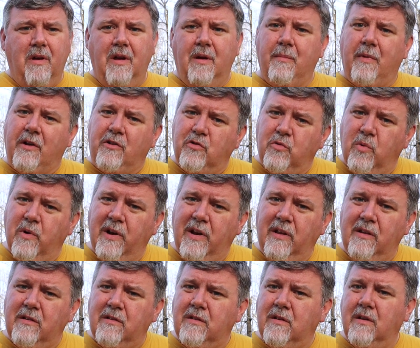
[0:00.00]
In my
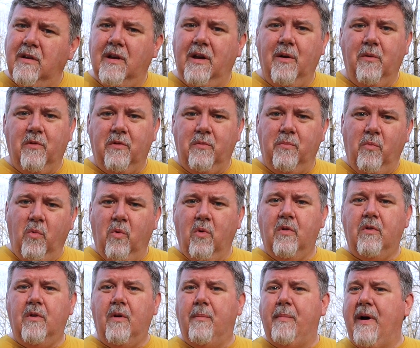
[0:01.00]
20s, it was
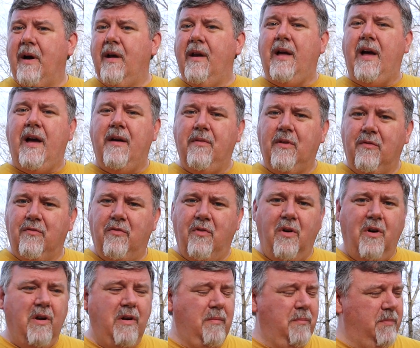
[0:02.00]
more about having
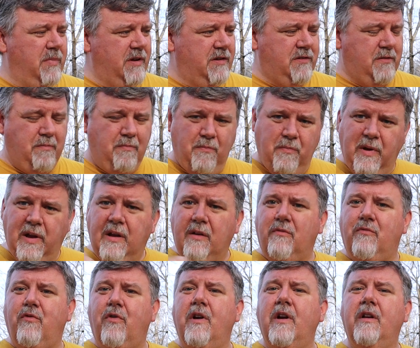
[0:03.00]
fun and
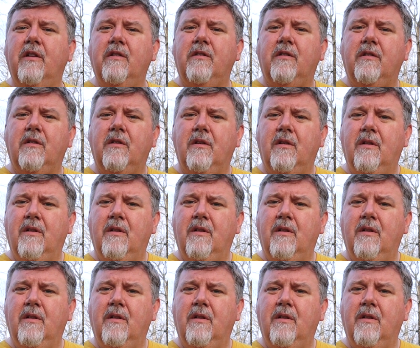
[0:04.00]
being friends.